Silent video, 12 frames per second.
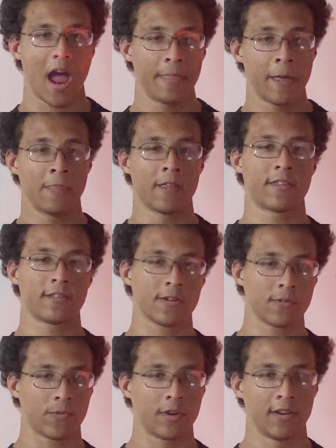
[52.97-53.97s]
And then the
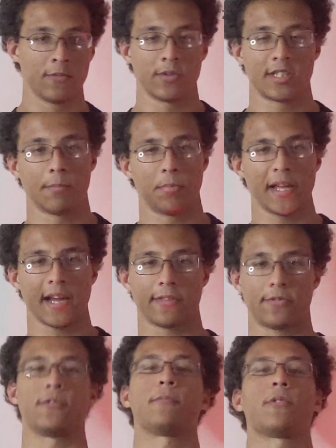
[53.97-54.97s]
third one was the
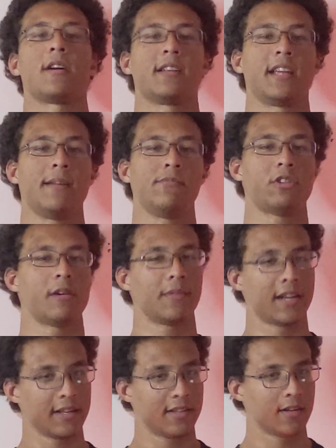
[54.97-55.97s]
Blackthorn Prod Game
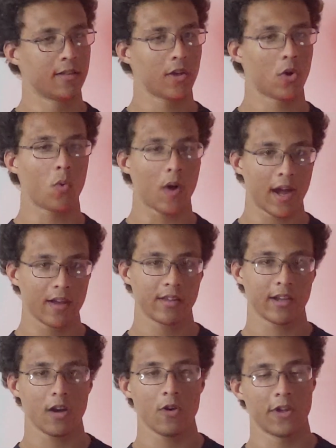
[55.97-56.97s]
Jam that I did a little while
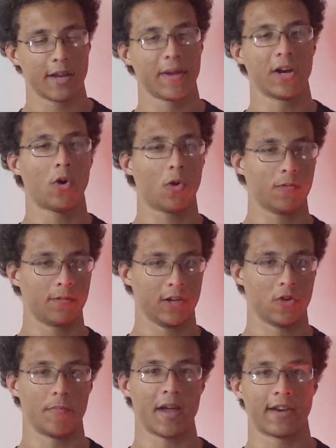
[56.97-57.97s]
ago, and I made a whole
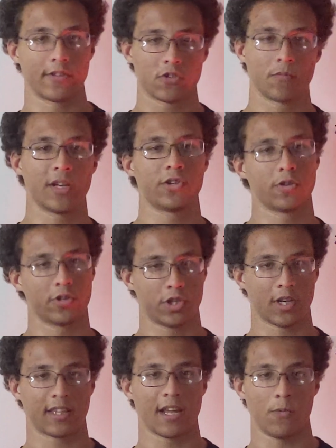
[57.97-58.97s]
video about it, so make sure to
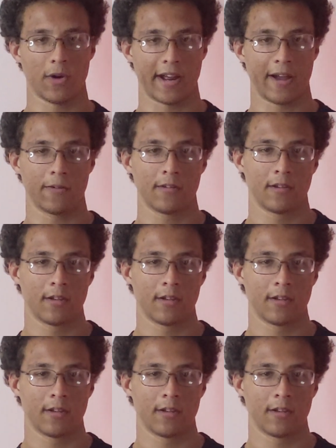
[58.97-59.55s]
check that one out.